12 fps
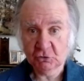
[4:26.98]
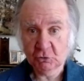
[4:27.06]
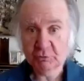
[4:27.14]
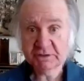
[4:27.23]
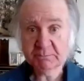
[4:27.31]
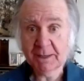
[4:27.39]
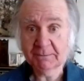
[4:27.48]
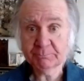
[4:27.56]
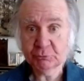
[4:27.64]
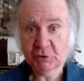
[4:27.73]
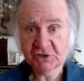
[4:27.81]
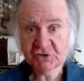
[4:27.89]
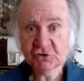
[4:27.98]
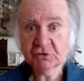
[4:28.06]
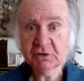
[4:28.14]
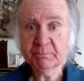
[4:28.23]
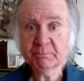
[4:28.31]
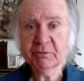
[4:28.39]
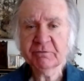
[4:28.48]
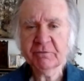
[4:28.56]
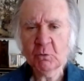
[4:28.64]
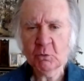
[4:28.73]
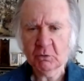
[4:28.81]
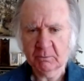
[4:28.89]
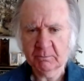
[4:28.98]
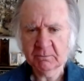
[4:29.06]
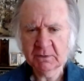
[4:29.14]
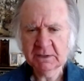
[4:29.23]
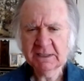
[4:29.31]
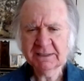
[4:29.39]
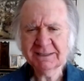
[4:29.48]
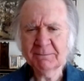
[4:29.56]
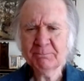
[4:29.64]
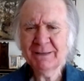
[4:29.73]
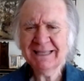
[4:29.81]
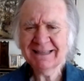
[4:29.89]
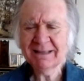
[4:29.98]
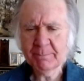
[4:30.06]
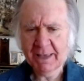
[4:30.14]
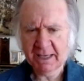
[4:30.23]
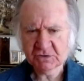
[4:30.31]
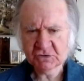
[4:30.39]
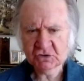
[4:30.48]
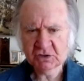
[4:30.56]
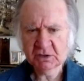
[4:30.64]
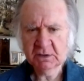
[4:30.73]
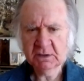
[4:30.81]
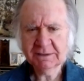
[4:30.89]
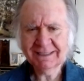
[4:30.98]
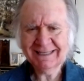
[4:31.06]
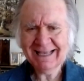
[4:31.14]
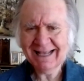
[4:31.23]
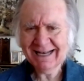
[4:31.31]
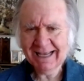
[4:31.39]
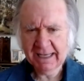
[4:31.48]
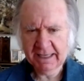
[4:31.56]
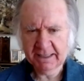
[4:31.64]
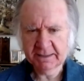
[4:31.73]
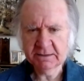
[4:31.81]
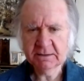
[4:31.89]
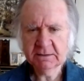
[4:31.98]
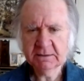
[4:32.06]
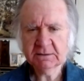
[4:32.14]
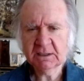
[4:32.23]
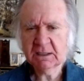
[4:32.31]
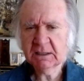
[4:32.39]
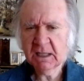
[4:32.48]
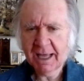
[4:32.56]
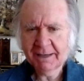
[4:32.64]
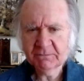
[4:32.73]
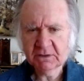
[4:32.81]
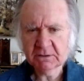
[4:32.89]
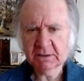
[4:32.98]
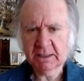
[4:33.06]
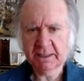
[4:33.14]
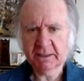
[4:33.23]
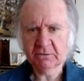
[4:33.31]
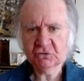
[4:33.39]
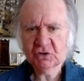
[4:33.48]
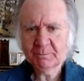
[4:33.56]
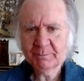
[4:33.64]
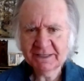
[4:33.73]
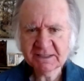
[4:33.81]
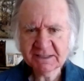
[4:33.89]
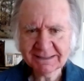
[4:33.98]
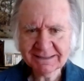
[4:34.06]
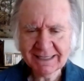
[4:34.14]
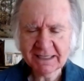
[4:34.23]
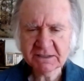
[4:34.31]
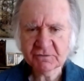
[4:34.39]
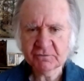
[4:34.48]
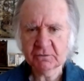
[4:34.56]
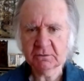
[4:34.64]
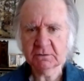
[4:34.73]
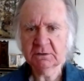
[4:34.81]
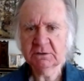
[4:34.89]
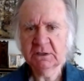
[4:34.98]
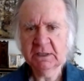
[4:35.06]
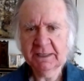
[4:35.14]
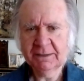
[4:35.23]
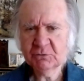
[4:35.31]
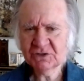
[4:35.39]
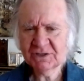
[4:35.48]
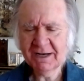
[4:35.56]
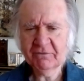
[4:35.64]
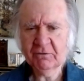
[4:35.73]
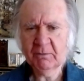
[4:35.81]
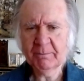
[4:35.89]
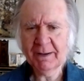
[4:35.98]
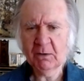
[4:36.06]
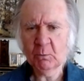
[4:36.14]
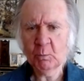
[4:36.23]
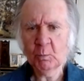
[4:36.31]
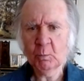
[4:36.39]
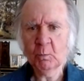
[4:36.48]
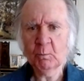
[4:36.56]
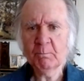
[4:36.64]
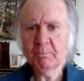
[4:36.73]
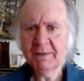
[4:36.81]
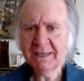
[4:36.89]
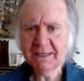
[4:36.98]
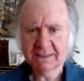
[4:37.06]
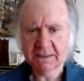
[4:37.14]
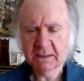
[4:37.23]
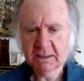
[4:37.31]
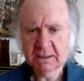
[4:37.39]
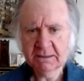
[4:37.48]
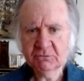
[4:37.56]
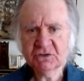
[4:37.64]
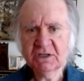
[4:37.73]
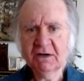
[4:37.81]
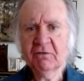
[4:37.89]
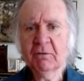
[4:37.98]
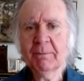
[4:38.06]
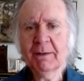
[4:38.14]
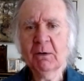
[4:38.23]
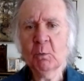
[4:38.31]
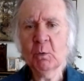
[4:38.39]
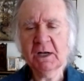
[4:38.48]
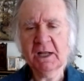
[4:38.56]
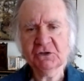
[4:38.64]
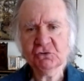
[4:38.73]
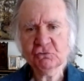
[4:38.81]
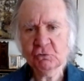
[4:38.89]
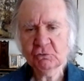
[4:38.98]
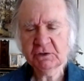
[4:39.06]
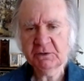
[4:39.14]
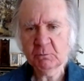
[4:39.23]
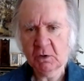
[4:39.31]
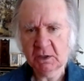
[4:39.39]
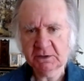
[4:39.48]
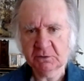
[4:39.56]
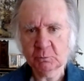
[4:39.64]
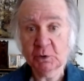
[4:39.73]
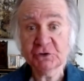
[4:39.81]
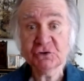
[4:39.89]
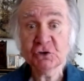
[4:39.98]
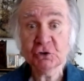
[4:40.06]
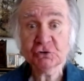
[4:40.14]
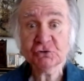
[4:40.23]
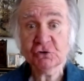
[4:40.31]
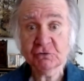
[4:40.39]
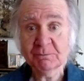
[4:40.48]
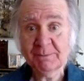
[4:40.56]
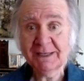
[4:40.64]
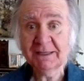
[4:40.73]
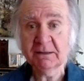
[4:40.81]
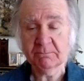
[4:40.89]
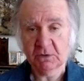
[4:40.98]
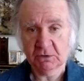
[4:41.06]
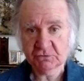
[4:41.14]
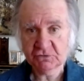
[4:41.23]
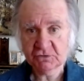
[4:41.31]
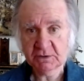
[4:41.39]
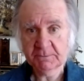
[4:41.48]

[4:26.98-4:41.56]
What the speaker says: always about pressure to perform, to be the best, to get ahead, to climb the ladder, to be successful. It was never about me. It was never about what I truly wanted, what nurtured me the most.